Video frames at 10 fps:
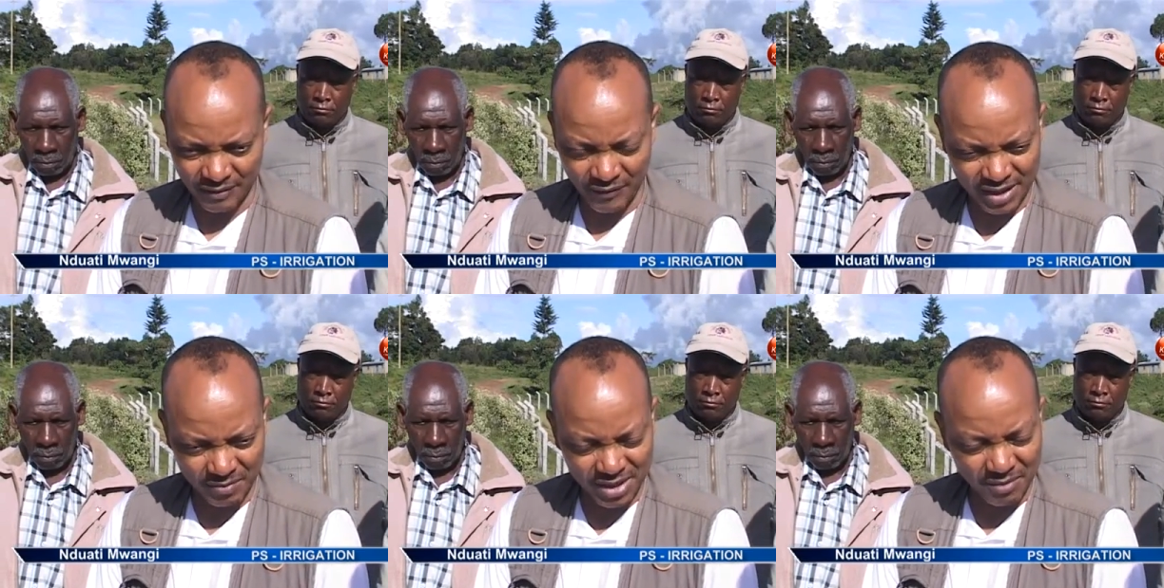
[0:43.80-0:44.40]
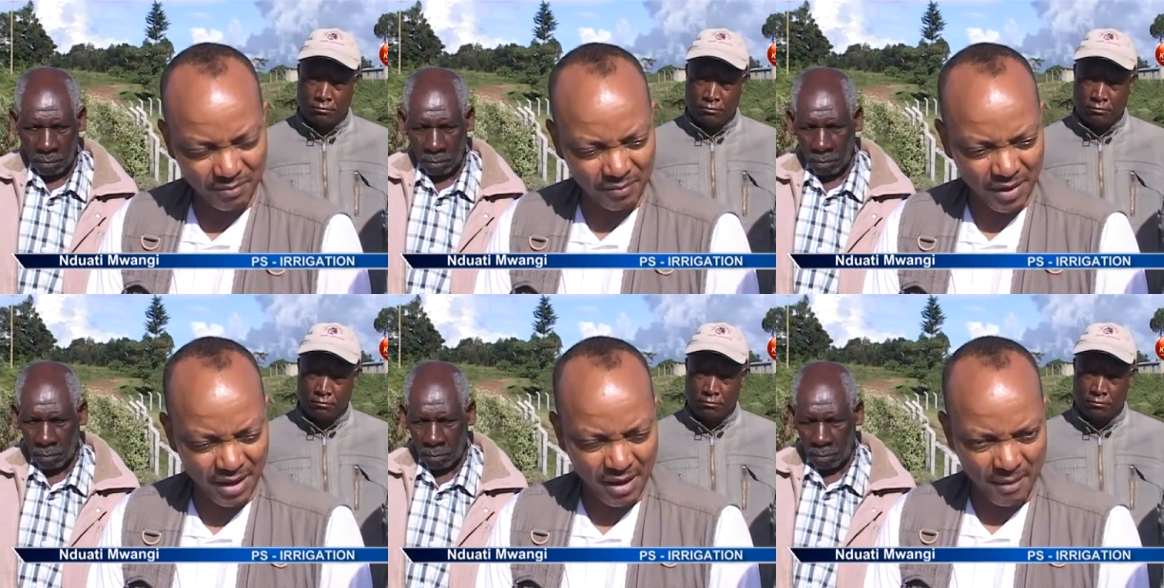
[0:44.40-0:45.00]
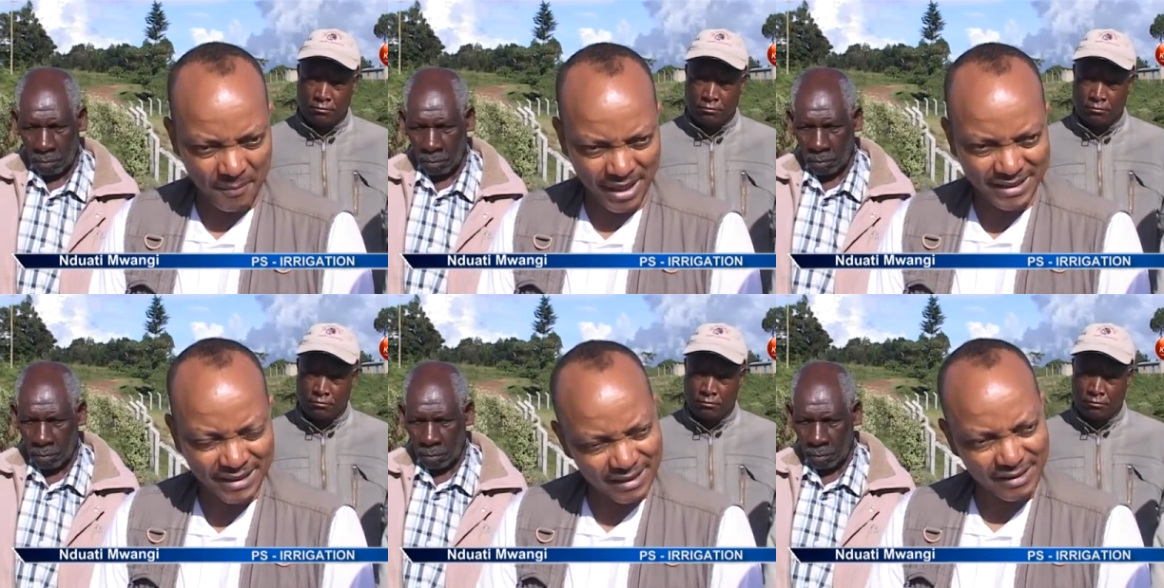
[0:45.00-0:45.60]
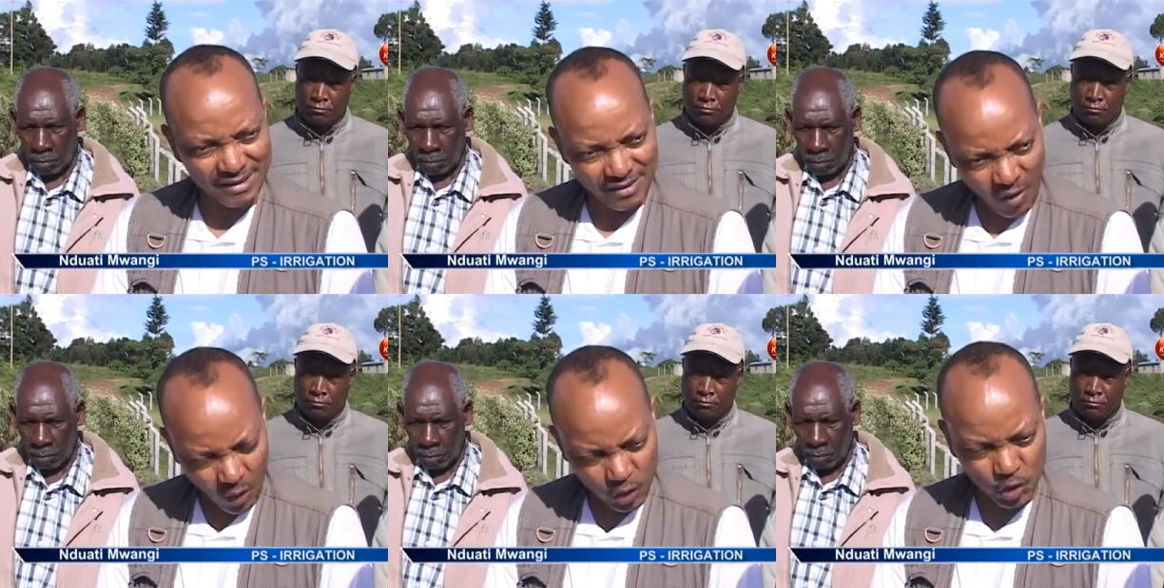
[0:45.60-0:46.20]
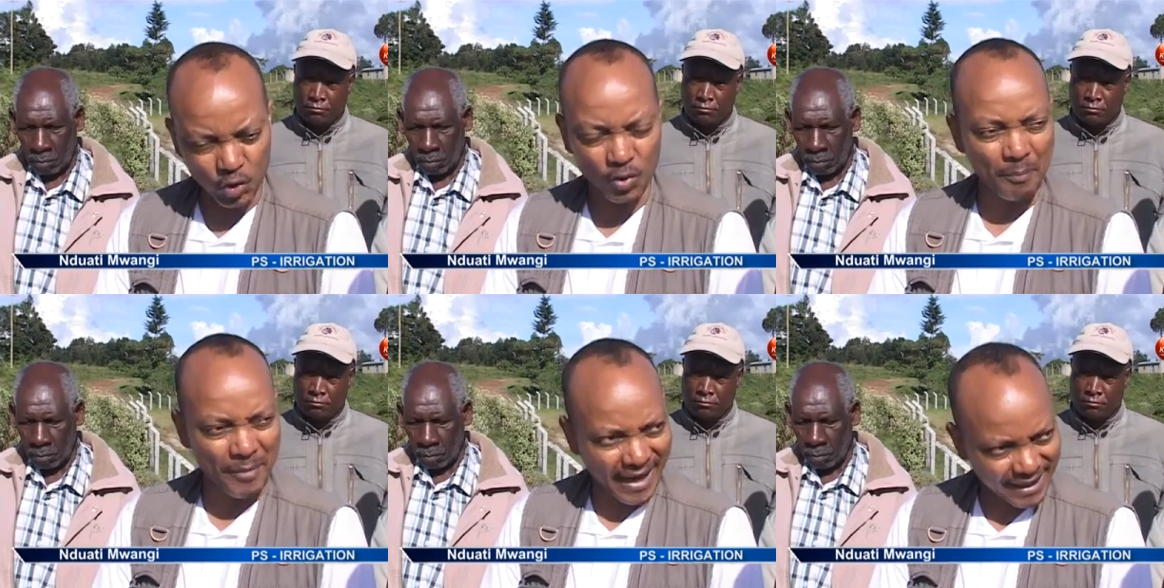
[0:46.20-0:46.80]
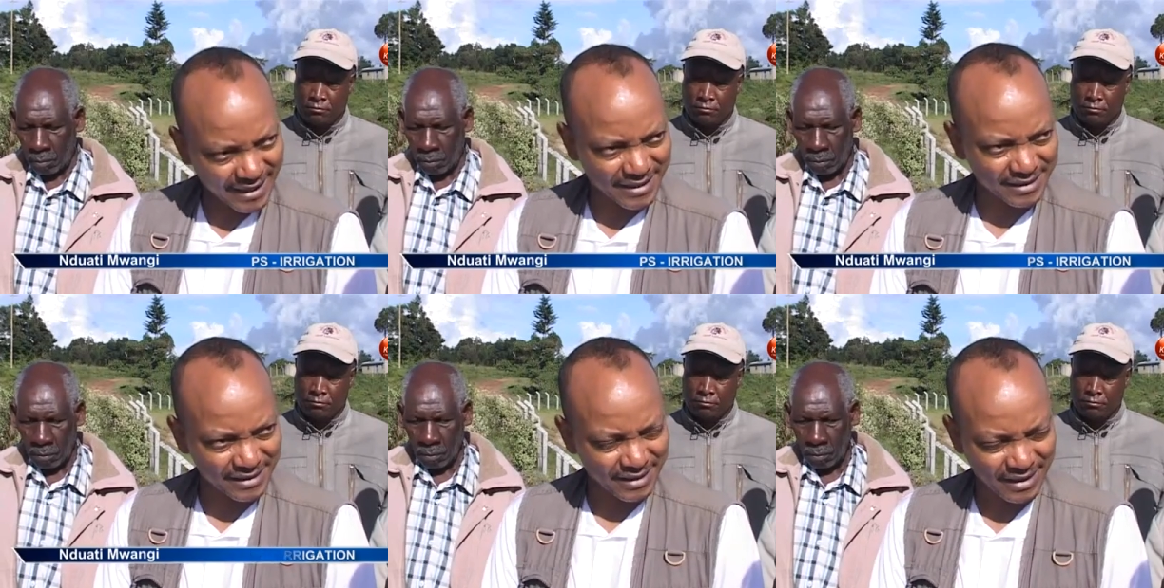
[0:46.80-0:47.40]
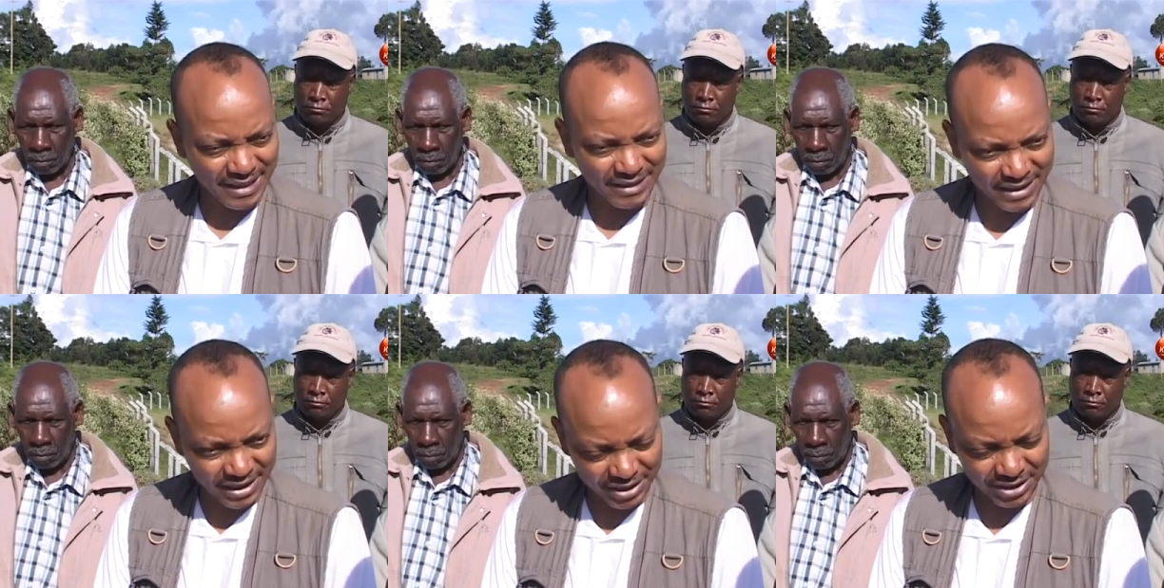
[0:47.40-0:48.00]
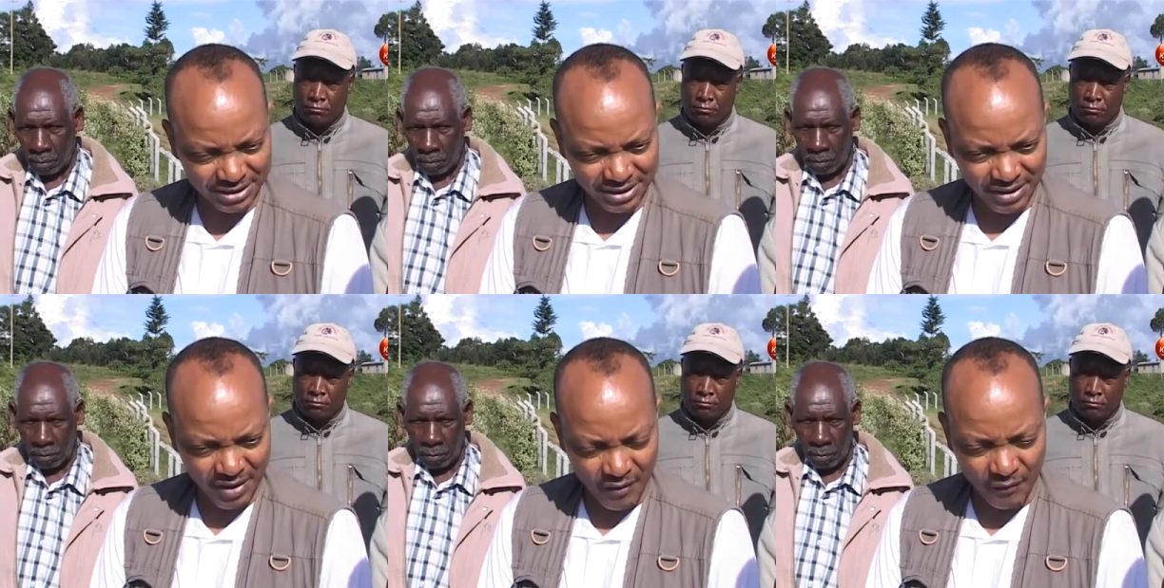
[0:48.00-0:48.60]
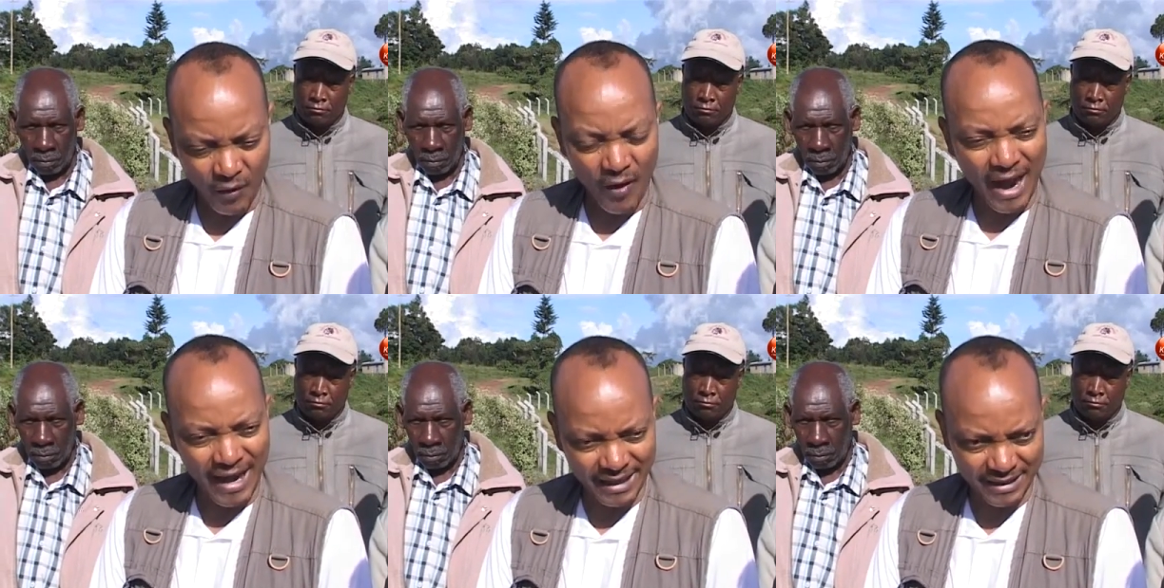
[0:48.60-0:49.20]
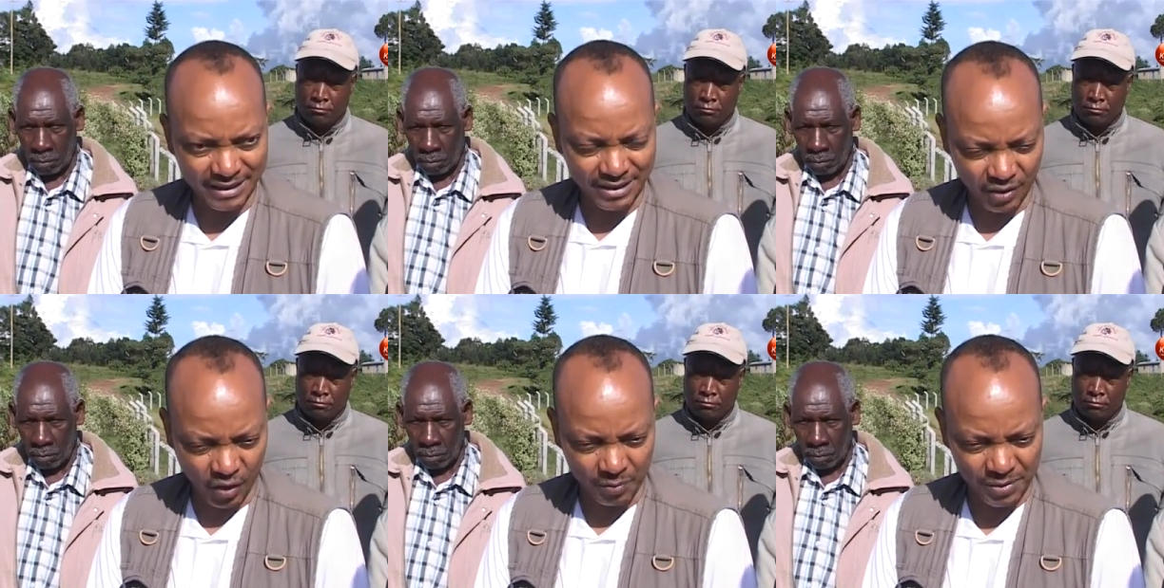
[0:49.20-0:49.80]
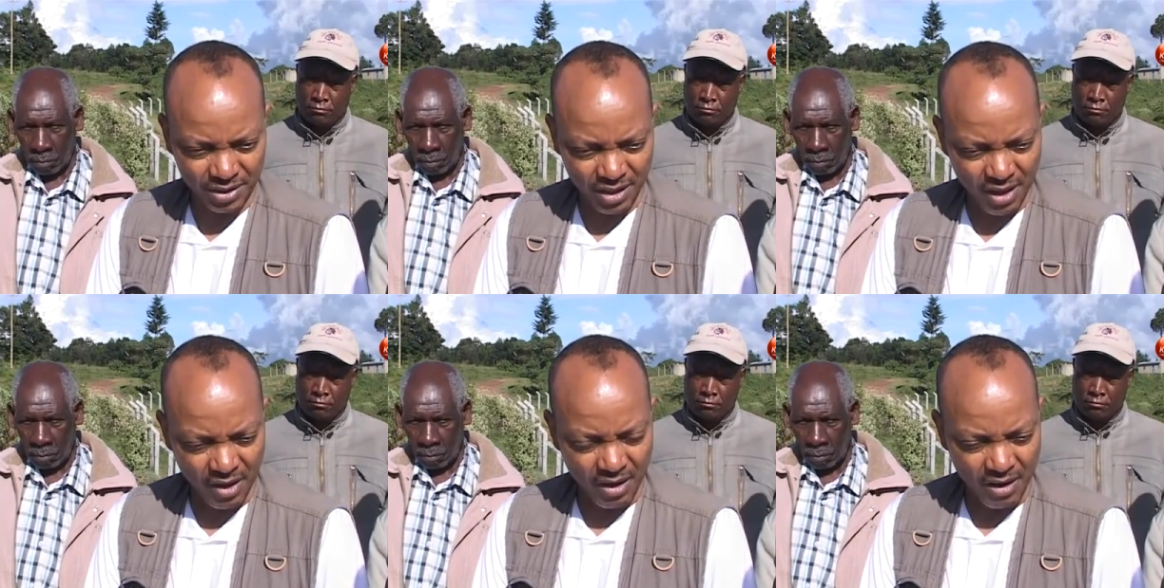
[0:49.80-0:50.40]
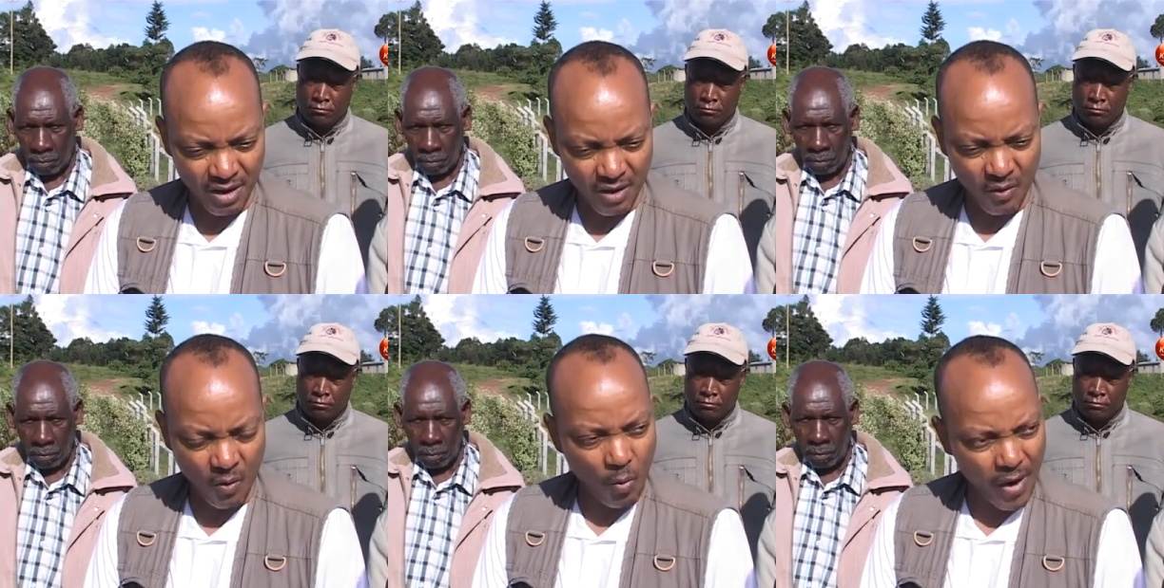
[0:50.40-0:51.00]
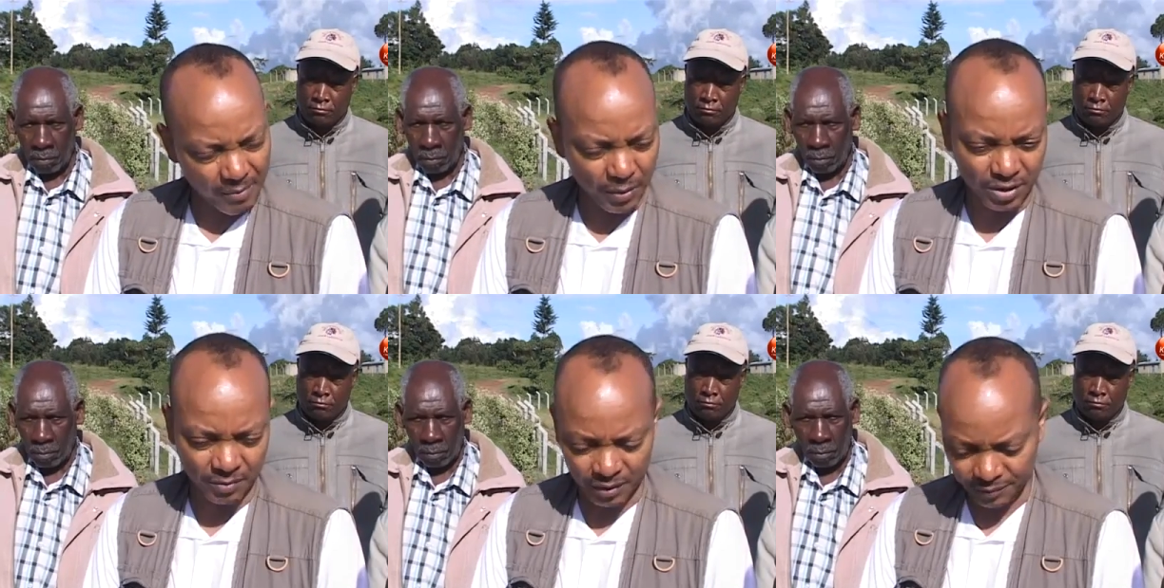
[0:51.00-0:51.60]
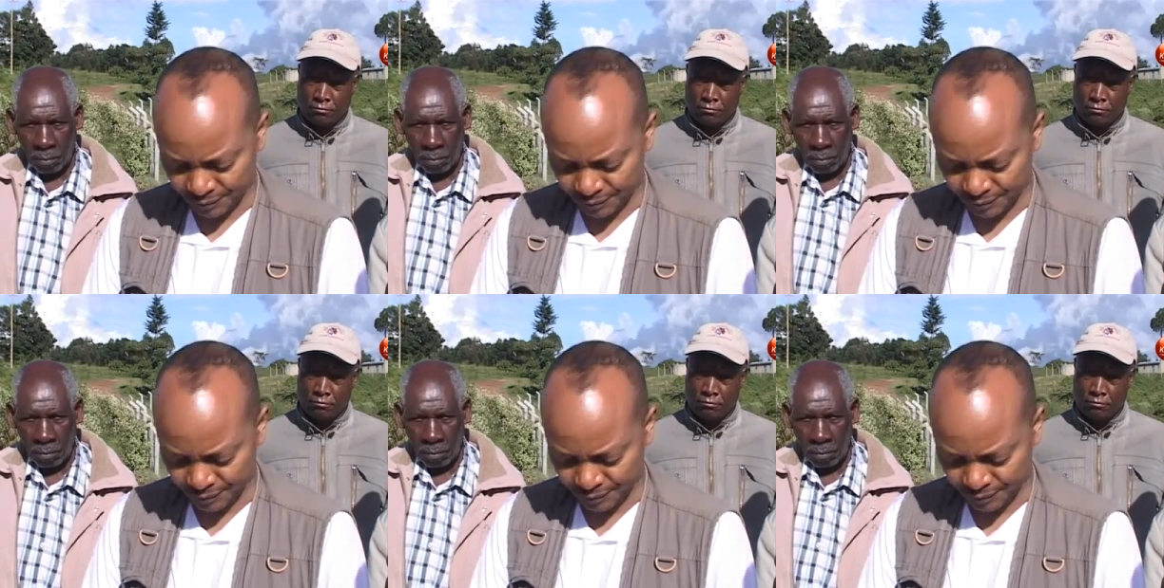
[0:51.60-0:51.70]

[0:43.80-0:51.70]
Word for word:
Speaker 1: investments, but also mechanized irrigation for higher yield crops where possible.